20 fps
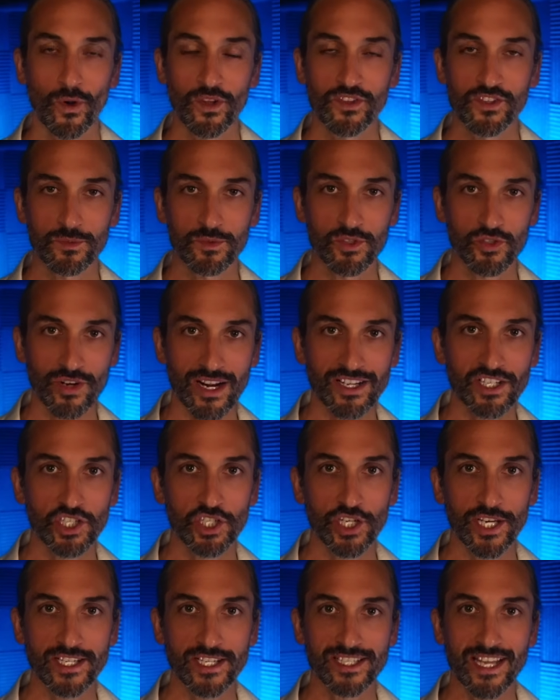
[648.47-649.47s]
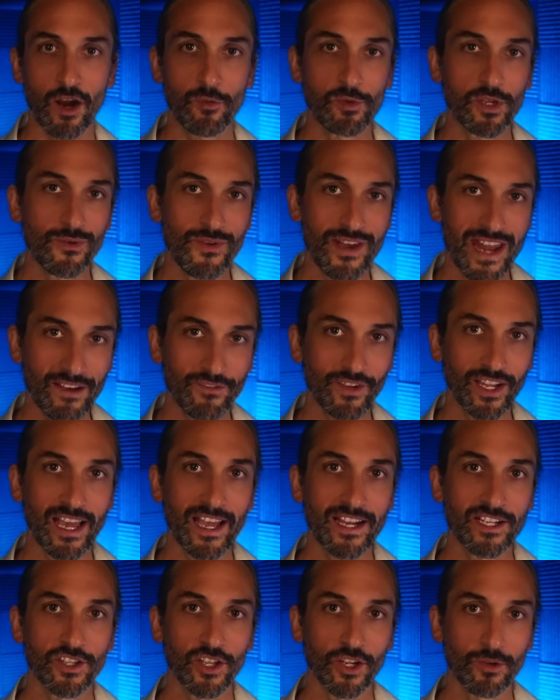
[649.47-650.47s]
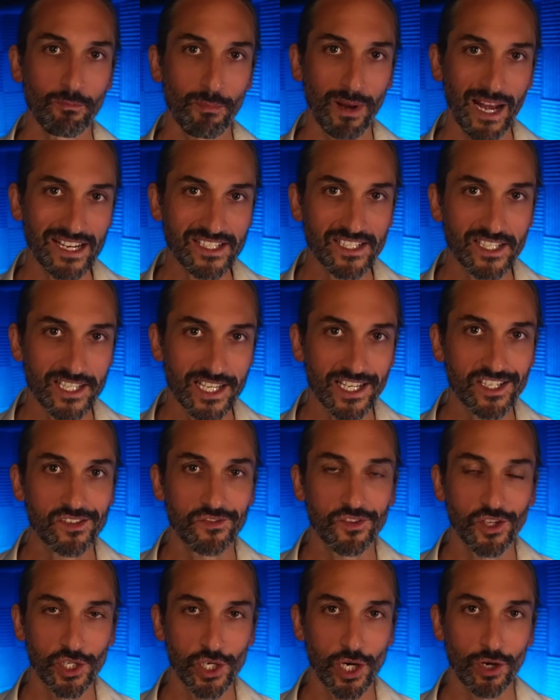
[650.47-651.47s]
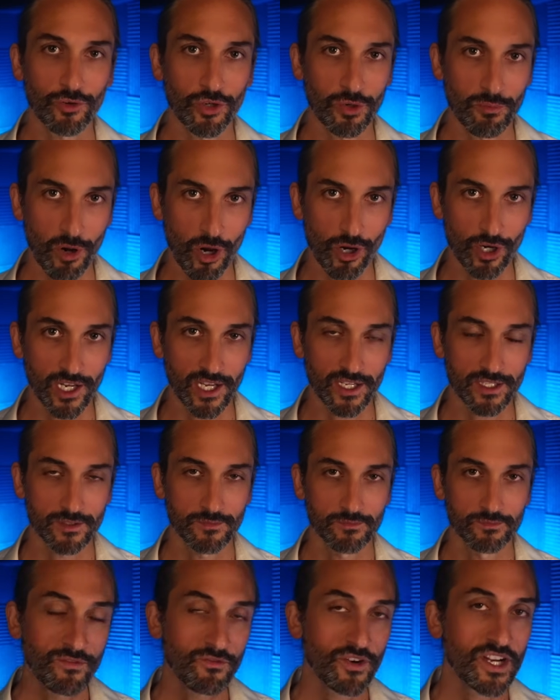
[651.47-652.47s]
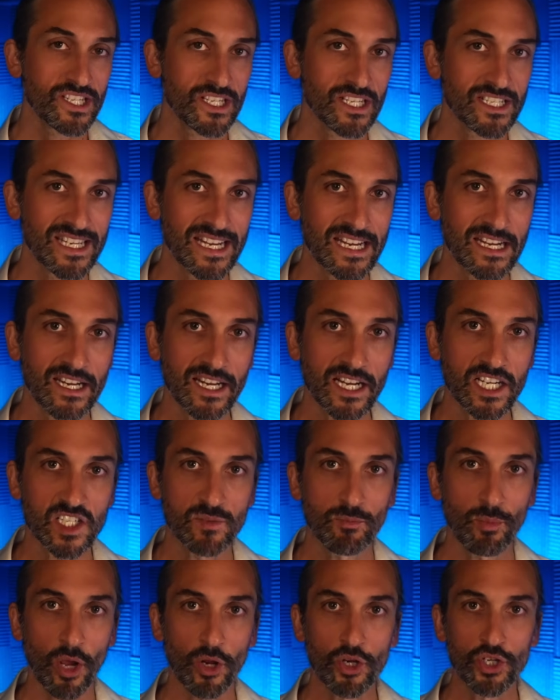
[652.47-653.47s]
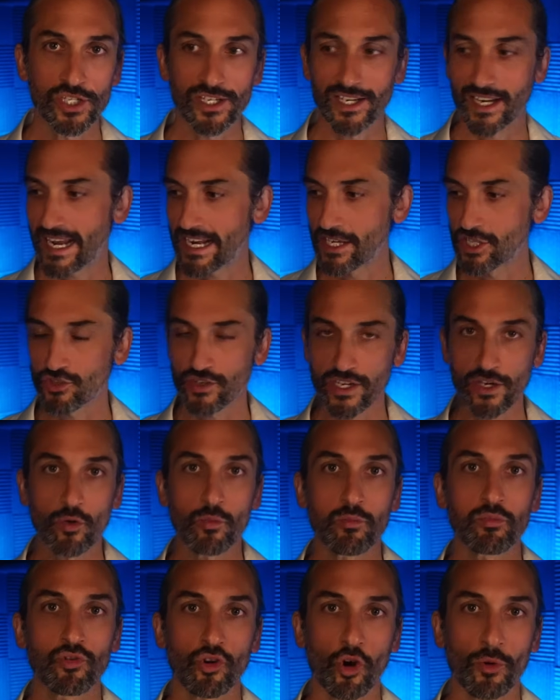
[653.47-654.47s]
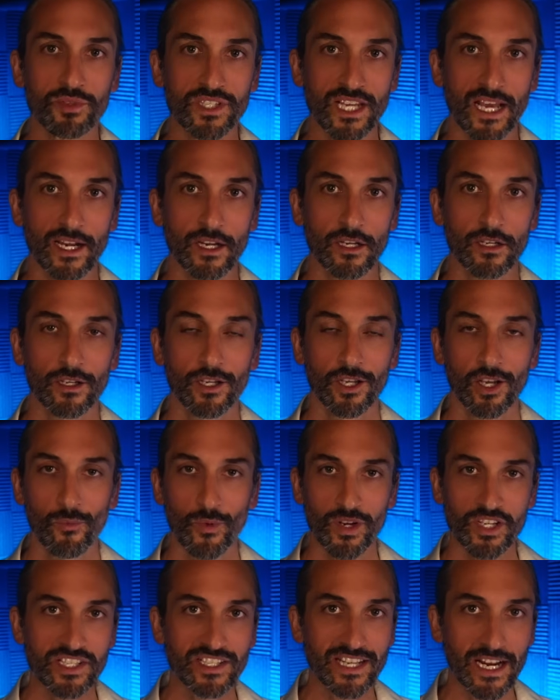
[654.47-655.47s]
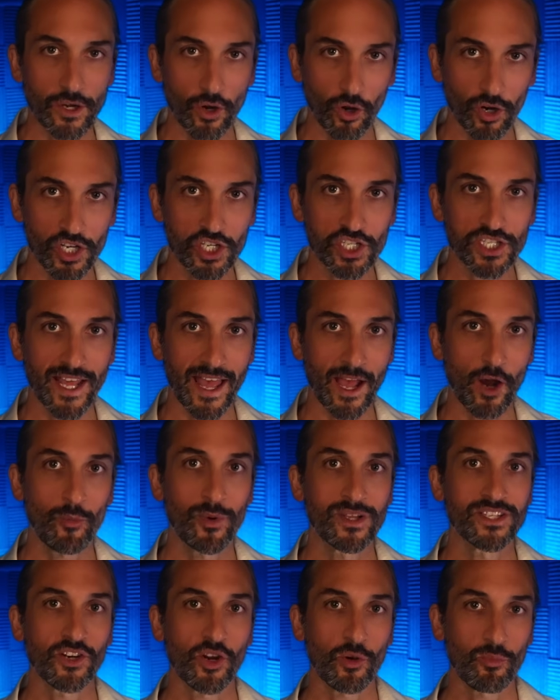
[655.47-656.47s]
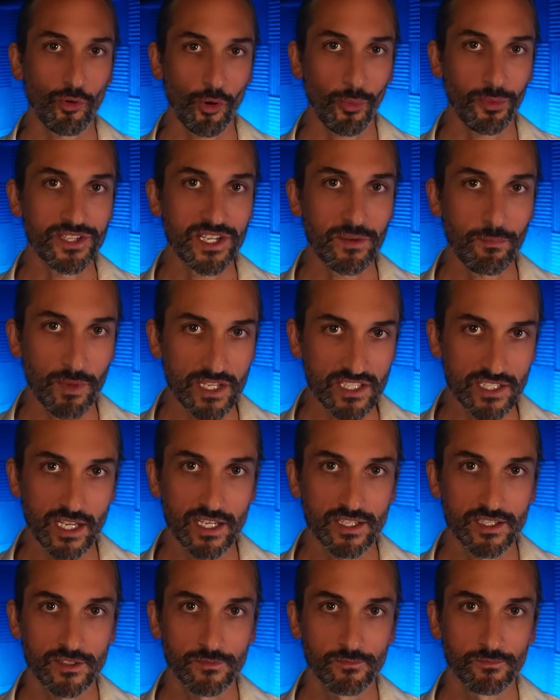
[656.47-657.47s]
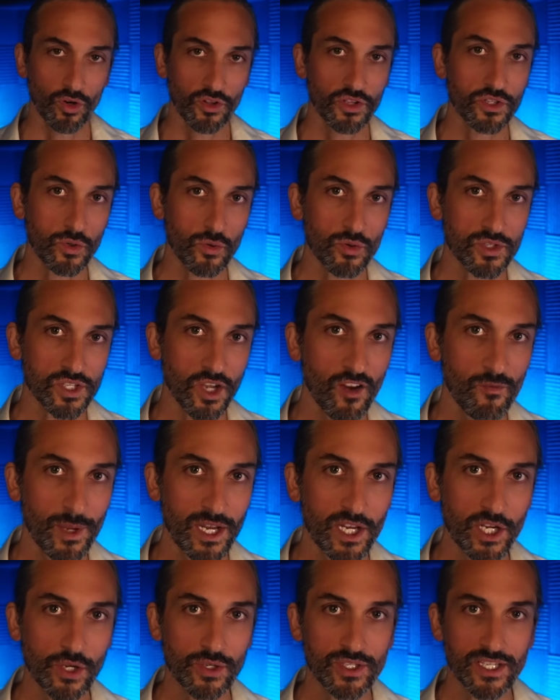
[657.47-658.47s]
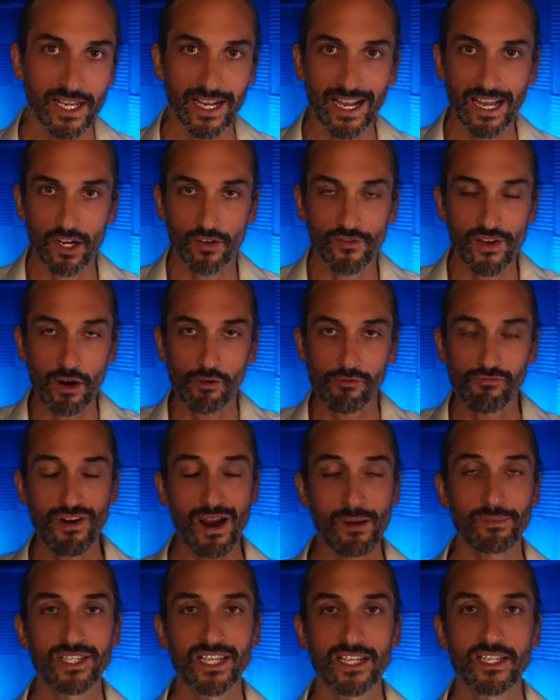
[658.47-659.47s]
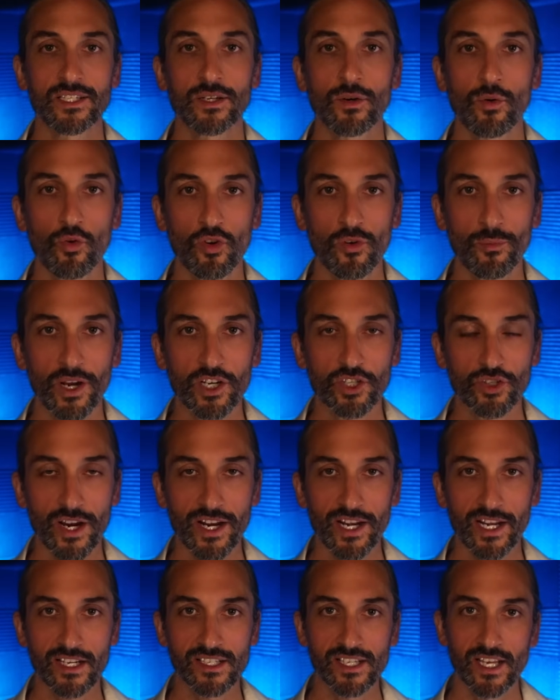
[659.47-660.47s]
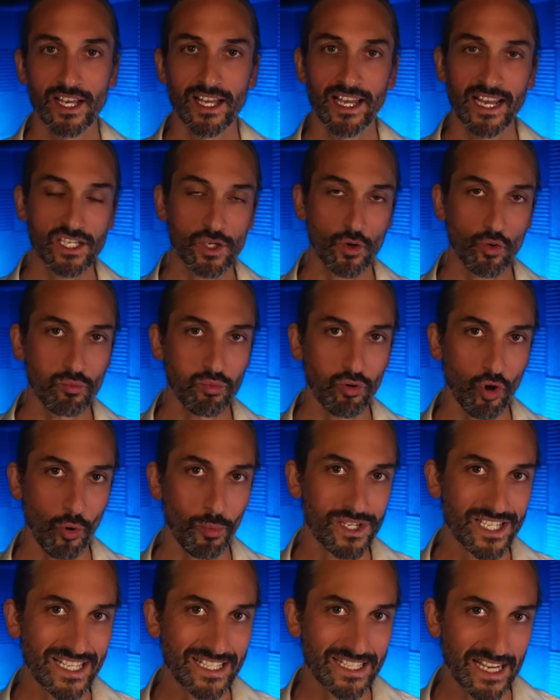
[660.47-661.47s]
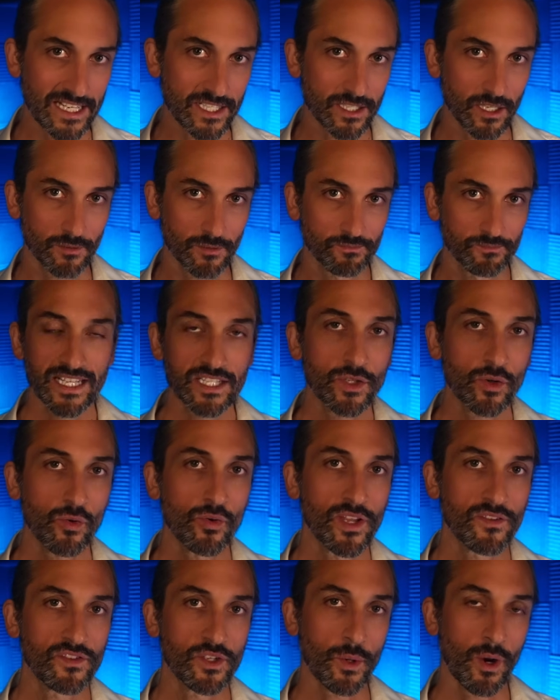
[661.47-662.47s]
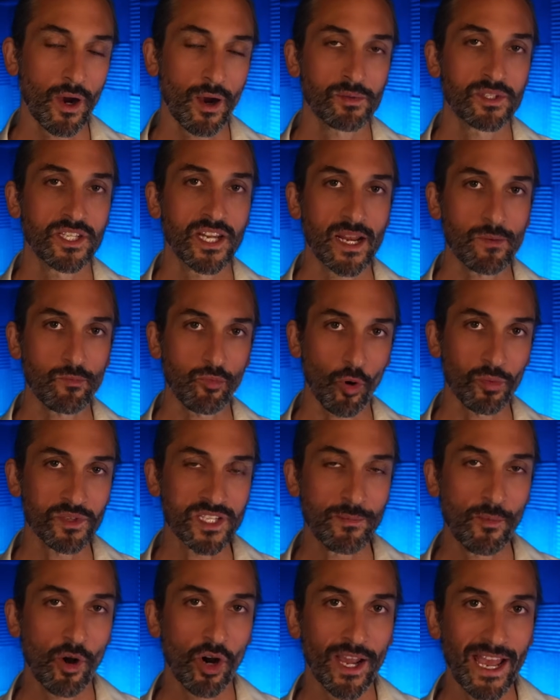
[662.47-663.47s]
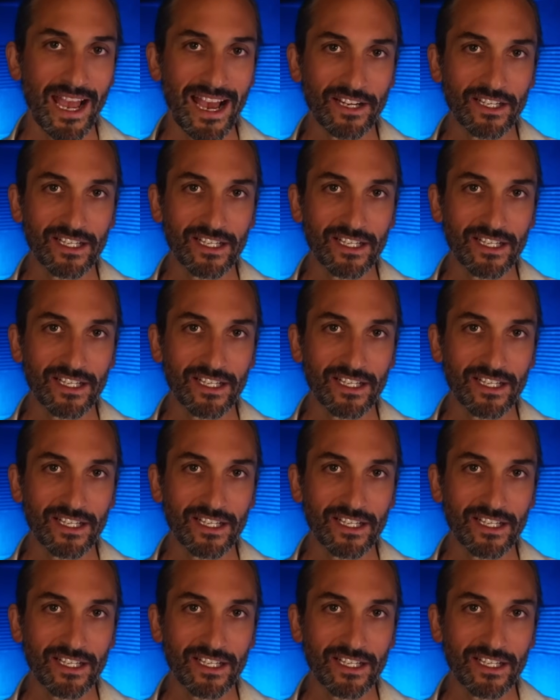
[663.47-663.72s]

with some strategies to help you navigate the complexities of the current market. We've recently seen an explosion in an industry called PropTech, which is technology to help us in our property business. One of the tools I've been using and I've now wrapped into all of my trainings is called Property Data. This tool gives you up-to-date property market